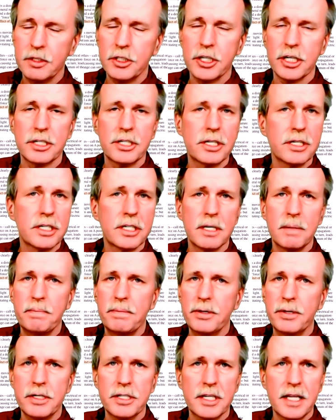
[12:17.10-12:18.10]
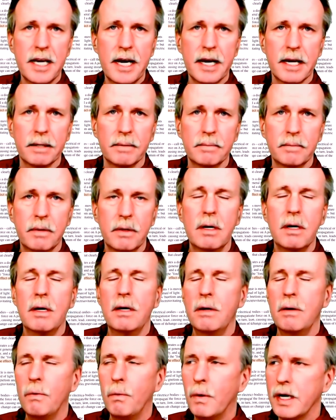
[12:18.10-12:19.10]
Just as simple as that.
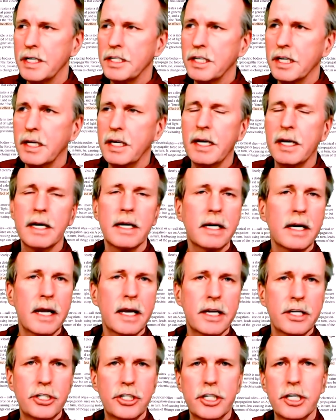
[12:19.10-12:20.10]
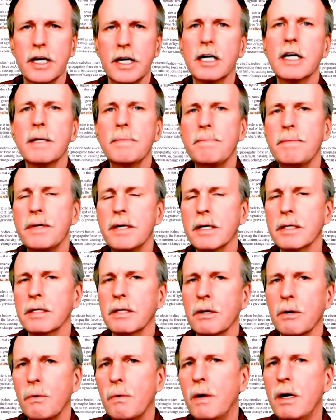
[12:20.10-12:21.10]
Once again, a
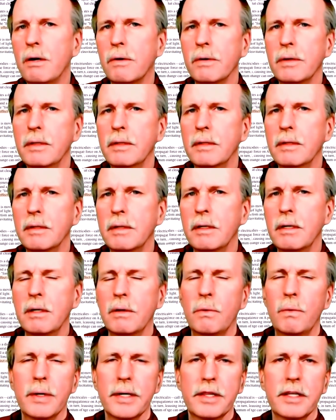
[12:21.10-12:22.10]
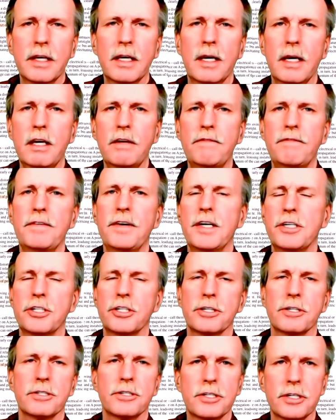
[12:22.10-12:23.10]
cherry-picked quote with key
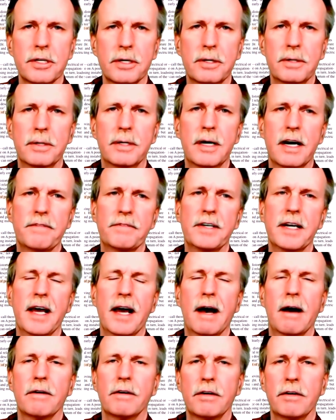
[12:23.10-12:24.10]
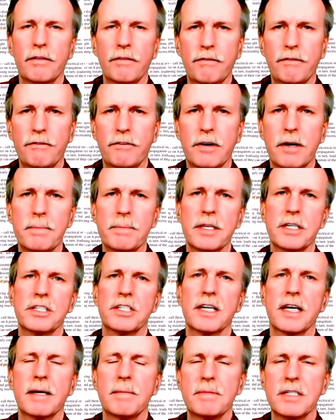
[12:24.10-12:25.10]
features left out from the
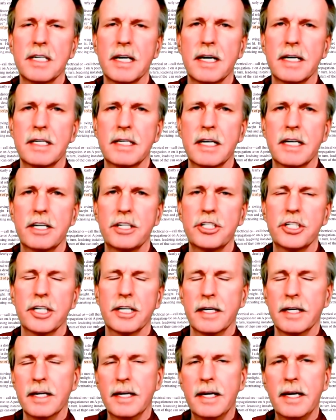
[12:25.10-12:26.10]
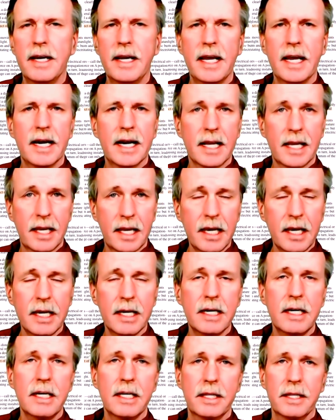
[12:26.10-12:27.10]
same citation, and
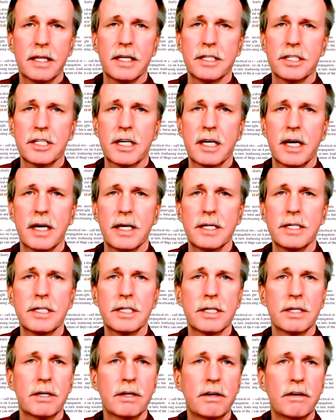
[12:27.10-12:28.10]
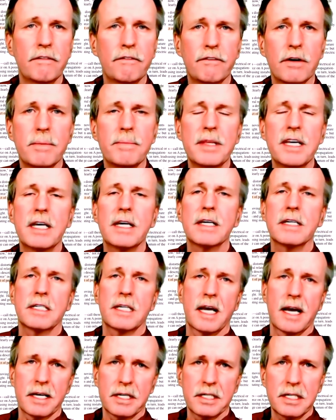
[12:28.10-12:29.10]
again, in this case, from the
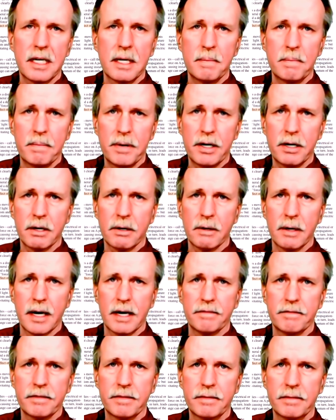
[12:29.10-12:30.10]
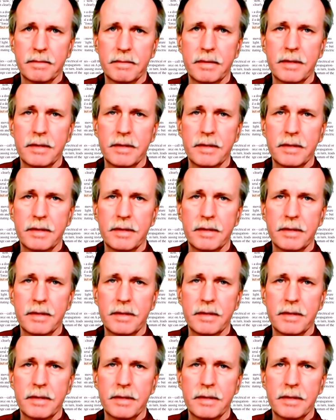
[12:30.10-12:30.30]
exact same paragraph.